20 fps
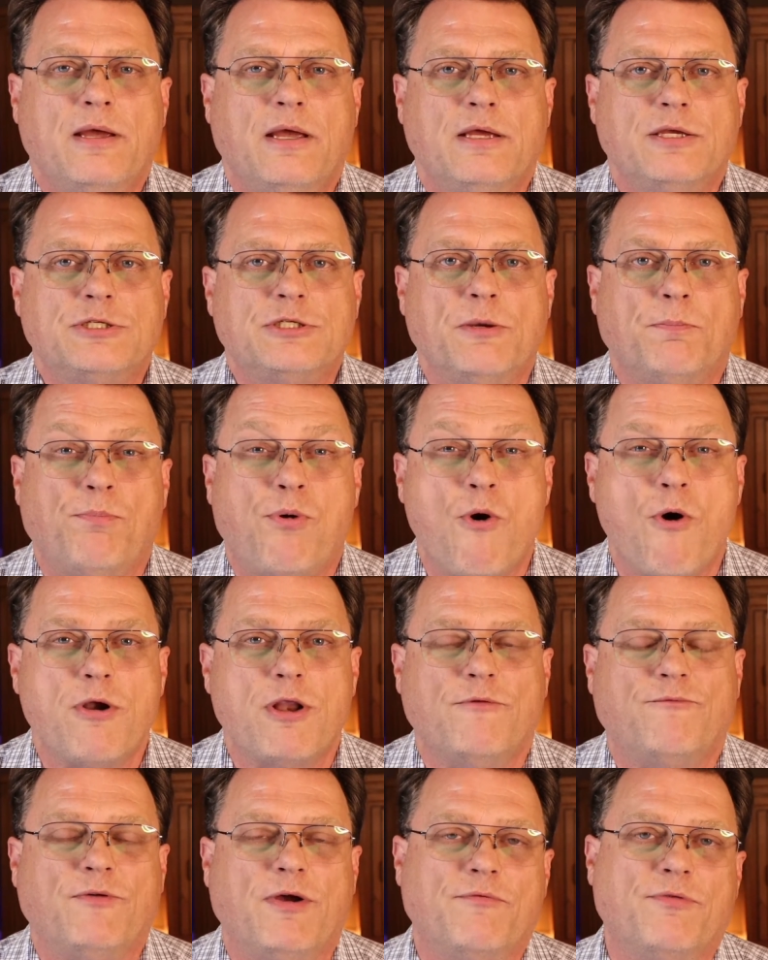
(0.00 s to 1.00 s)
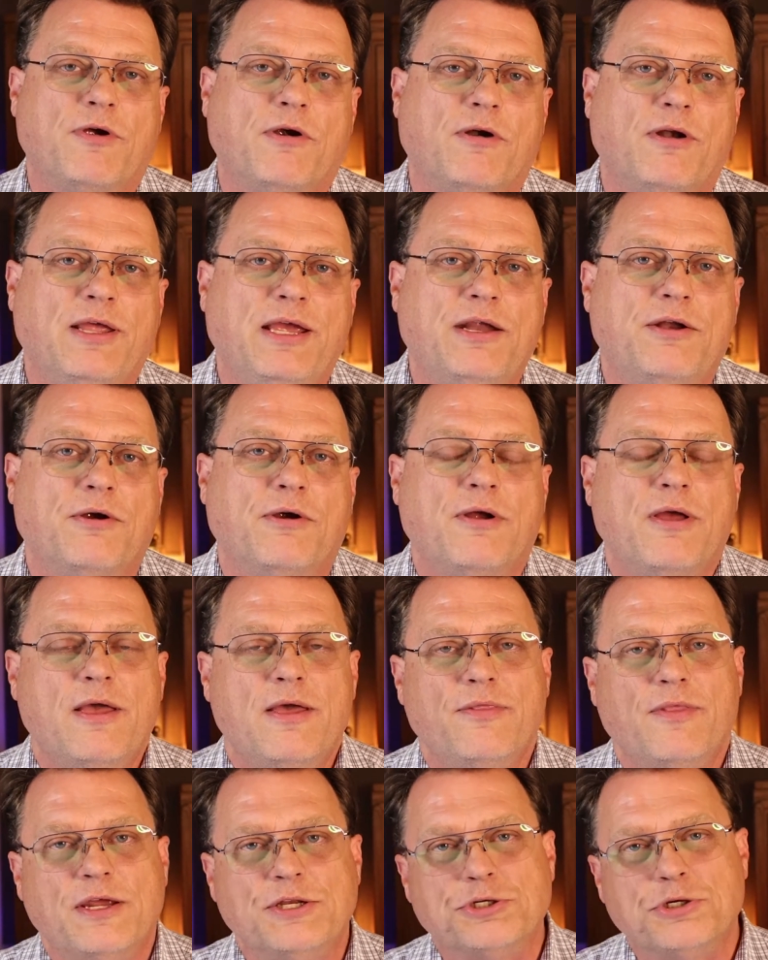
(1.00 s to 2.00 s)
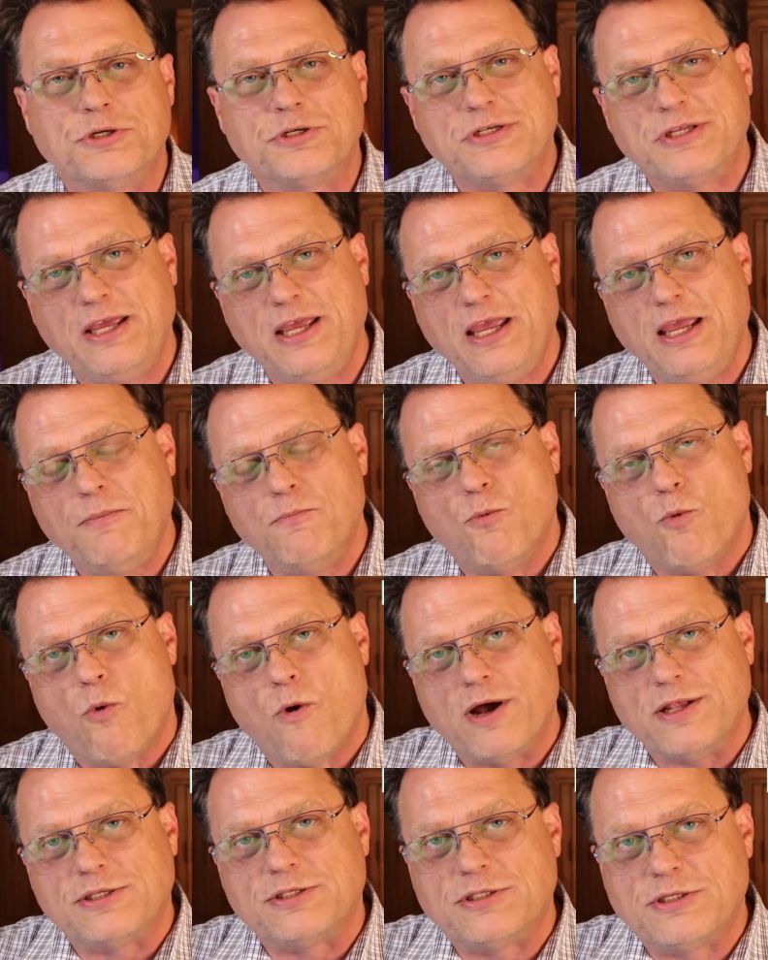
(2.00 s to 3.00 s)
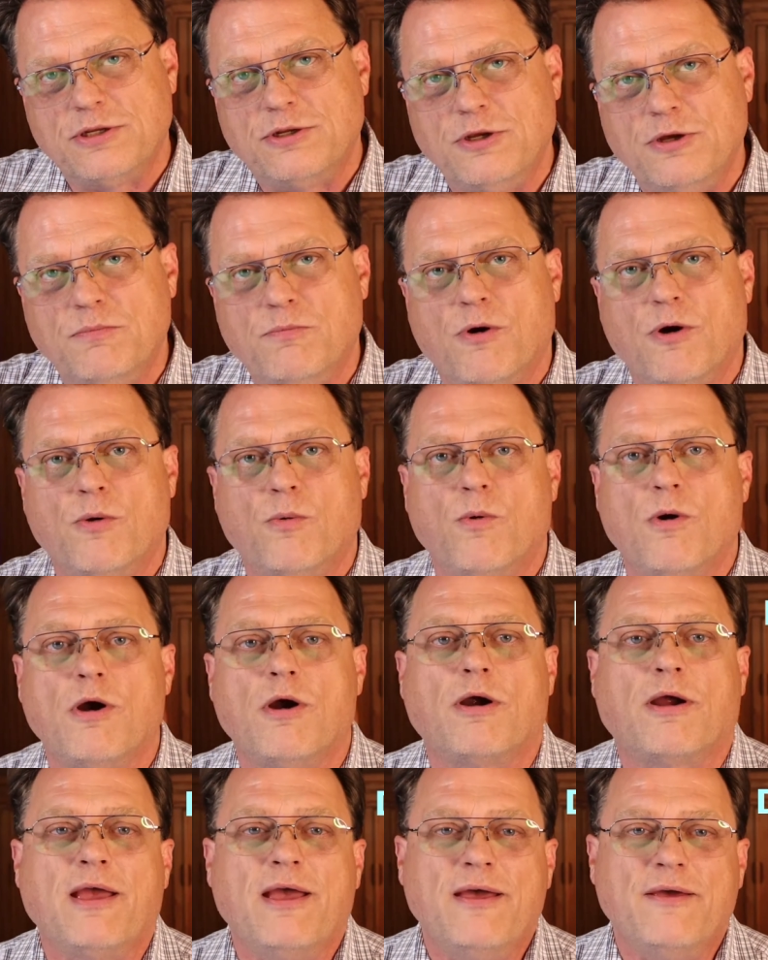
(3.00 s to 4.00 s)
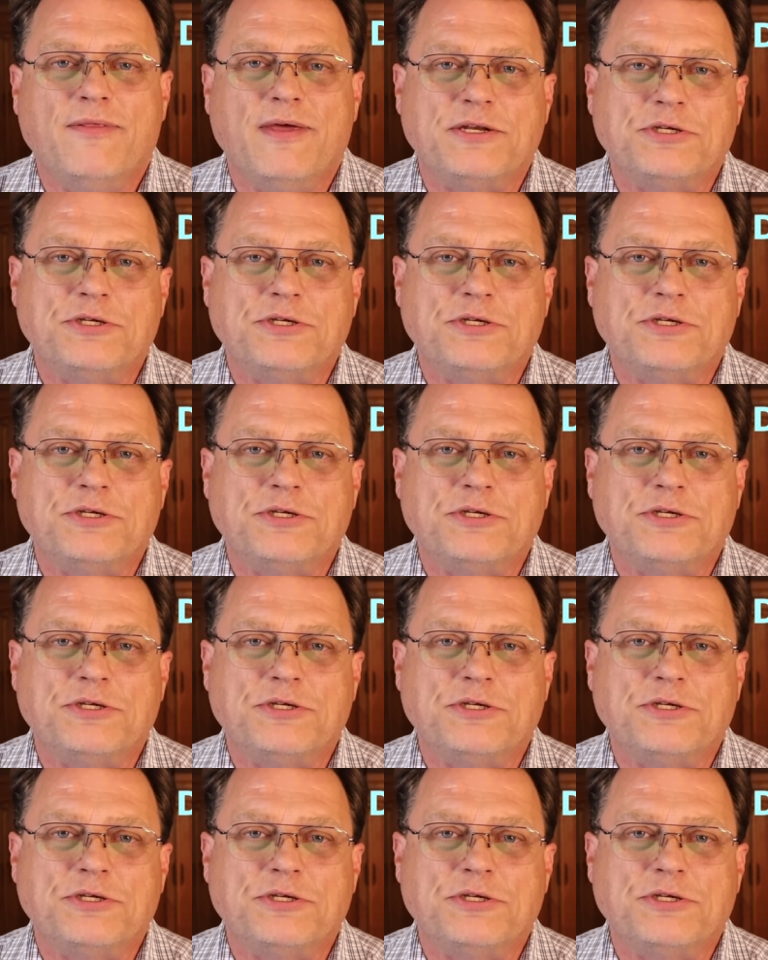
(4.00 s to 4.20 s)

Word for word: is supportive of their leader, that your team wants to do more work,